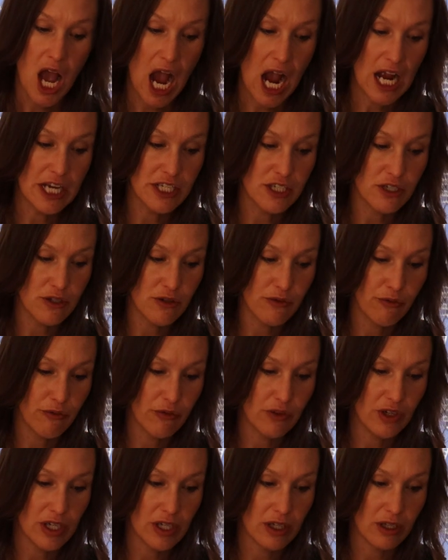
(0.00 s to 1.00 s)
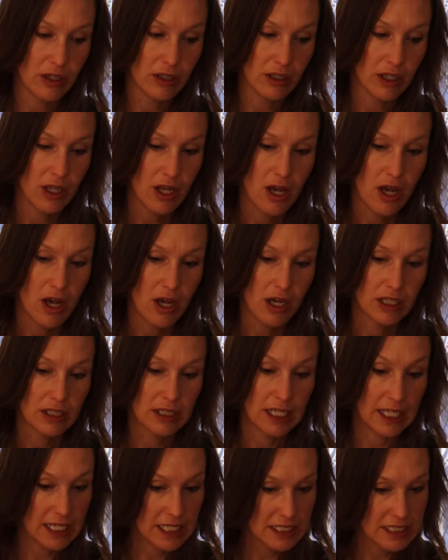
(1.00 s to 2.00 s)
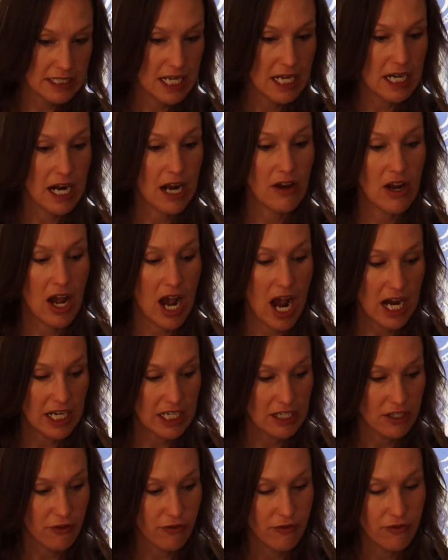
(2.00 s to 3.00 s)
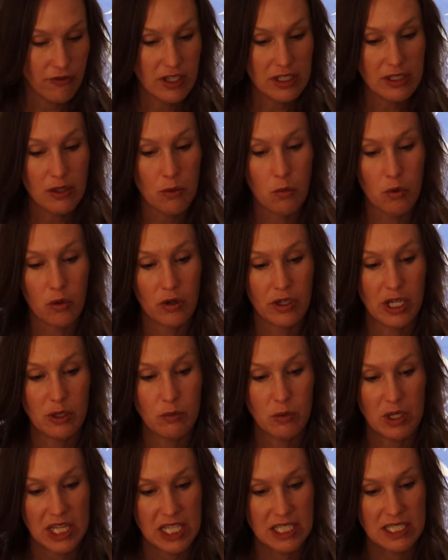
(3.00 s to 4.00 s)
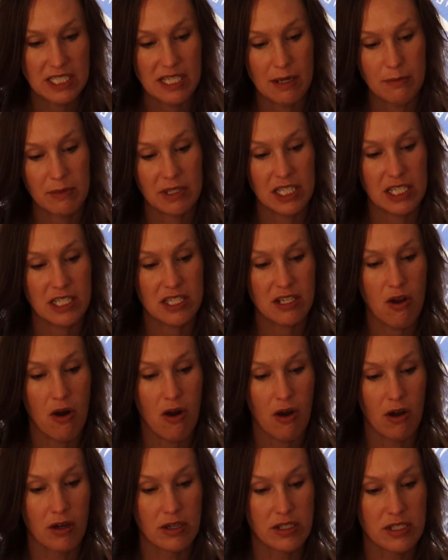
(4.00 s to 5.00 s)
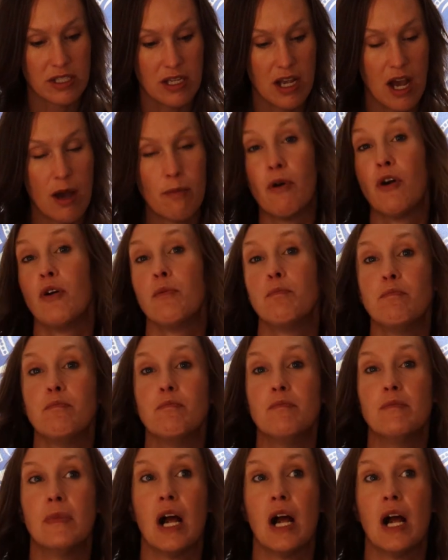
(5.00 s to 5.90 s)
I do feel, like I said, I could feel a warning within some of these cards about